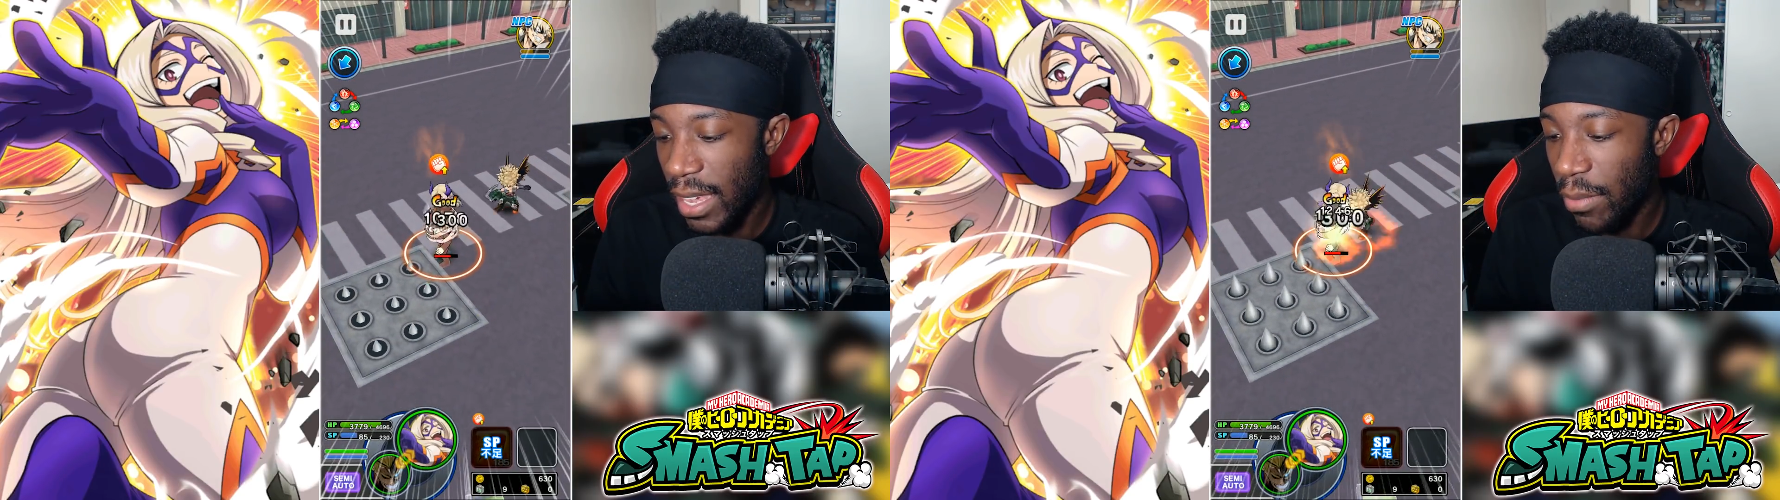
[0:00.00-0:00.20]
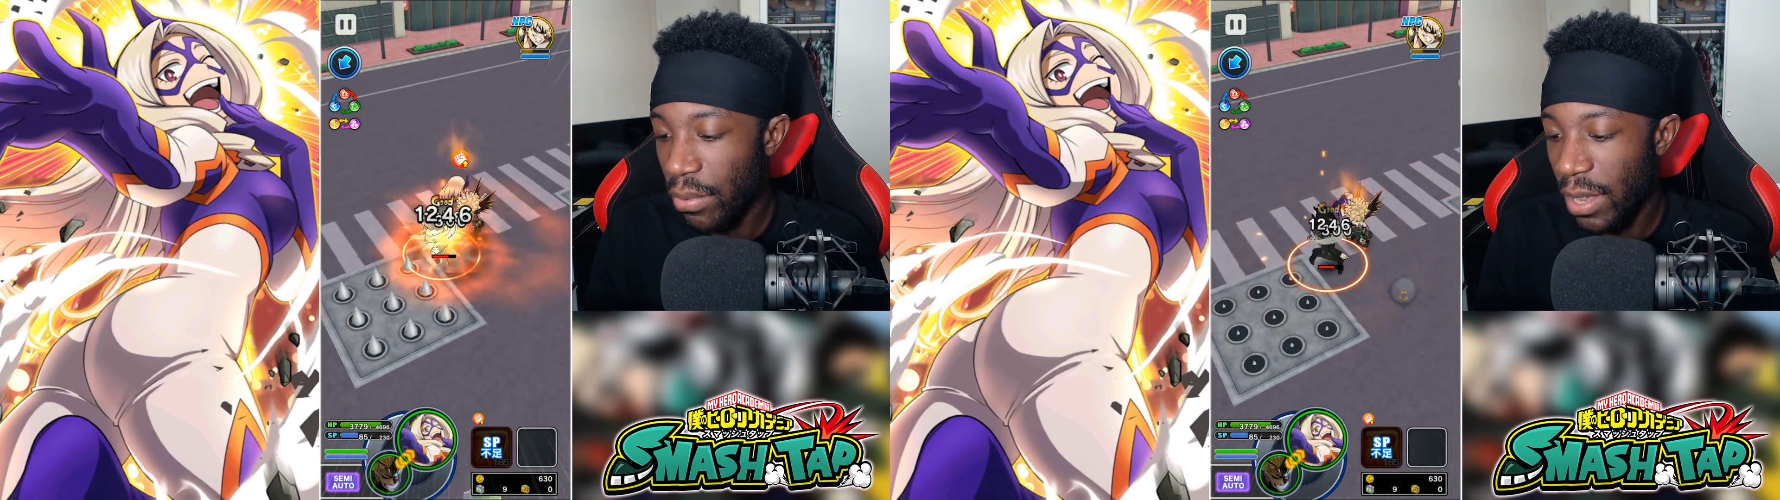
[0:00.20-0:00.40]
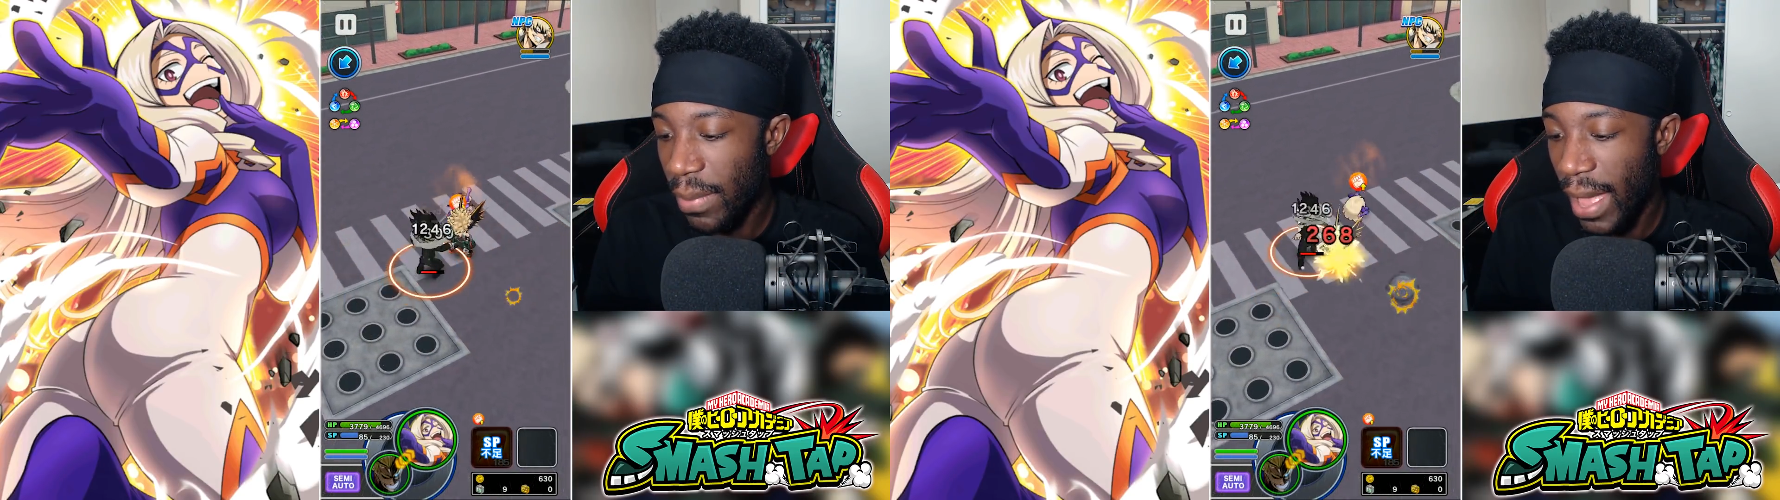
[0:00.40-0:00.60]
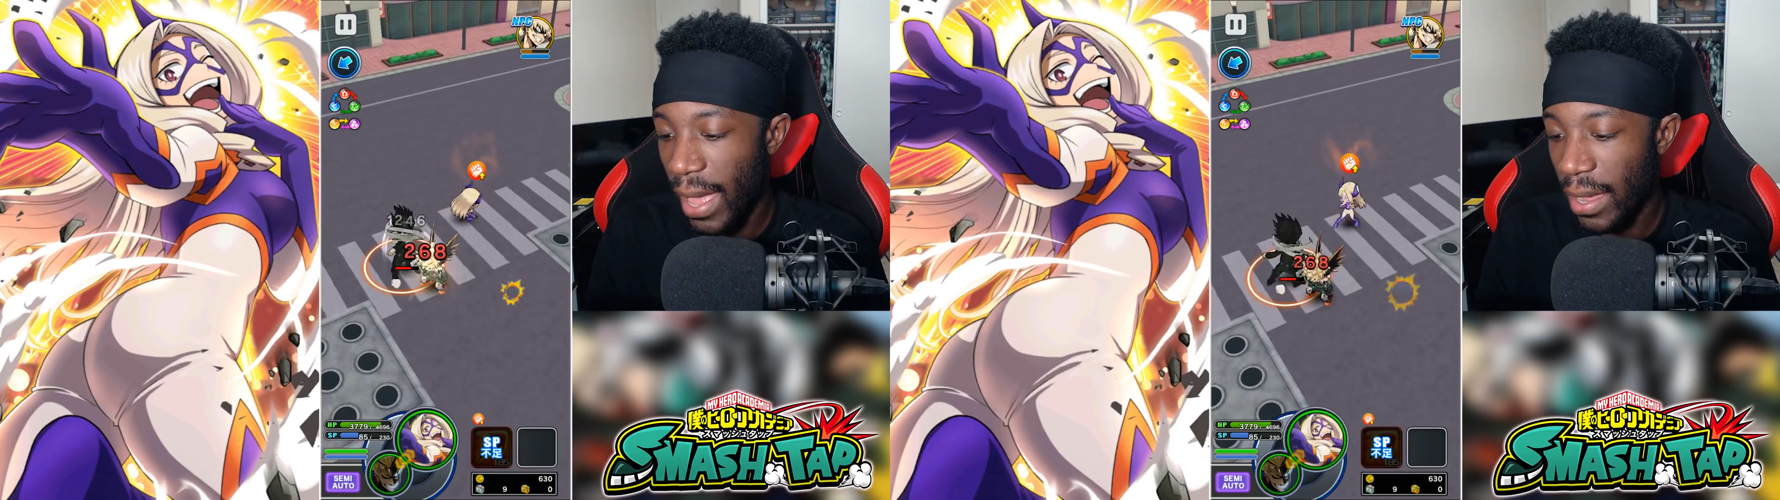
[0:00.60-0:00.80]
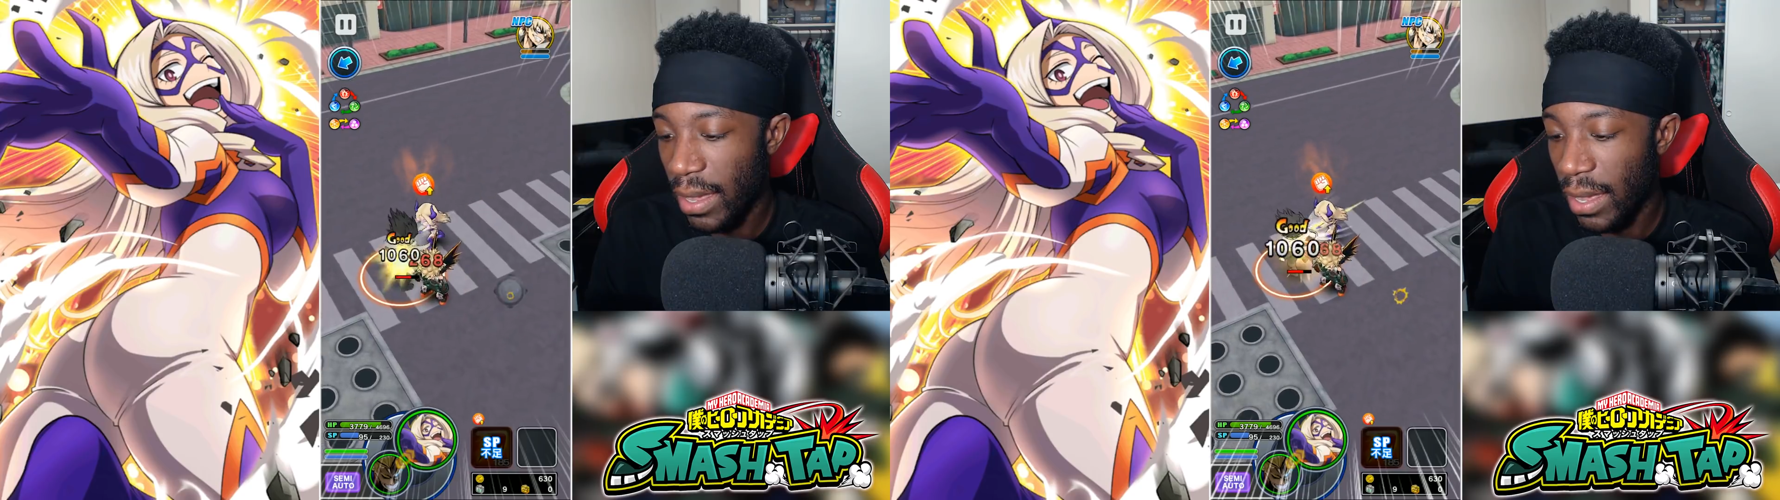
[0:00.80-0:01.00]
They could bring
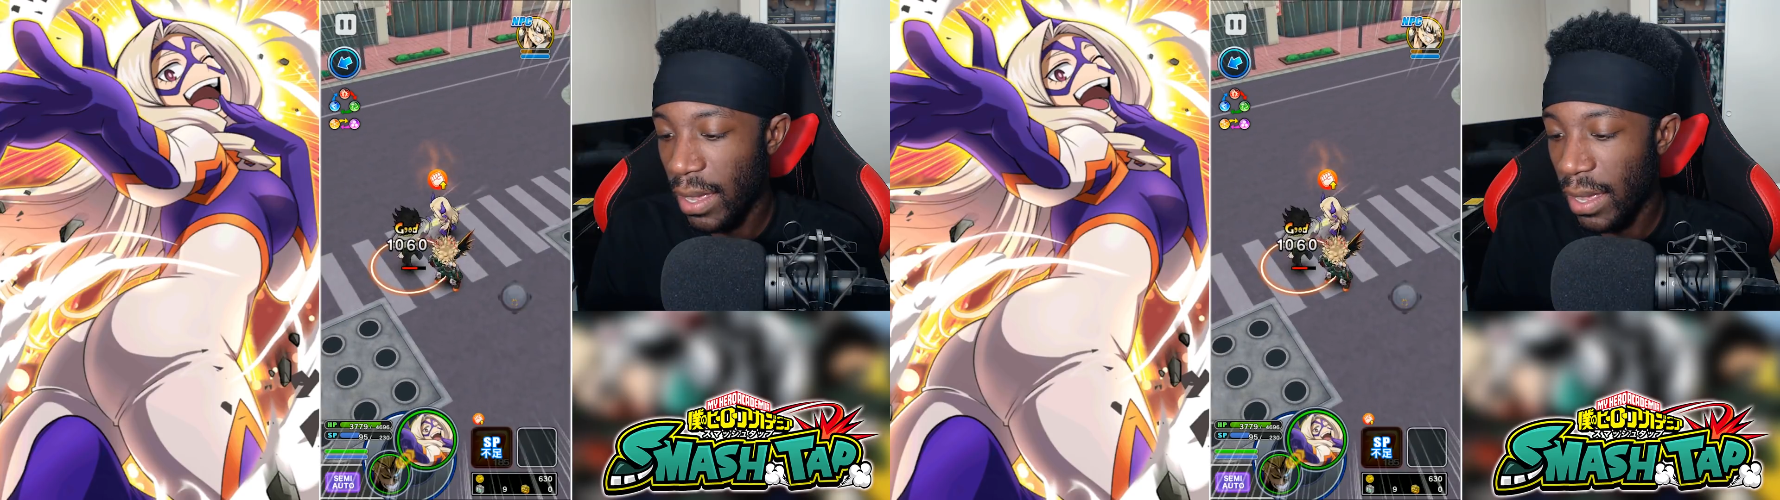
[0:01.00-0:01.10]
back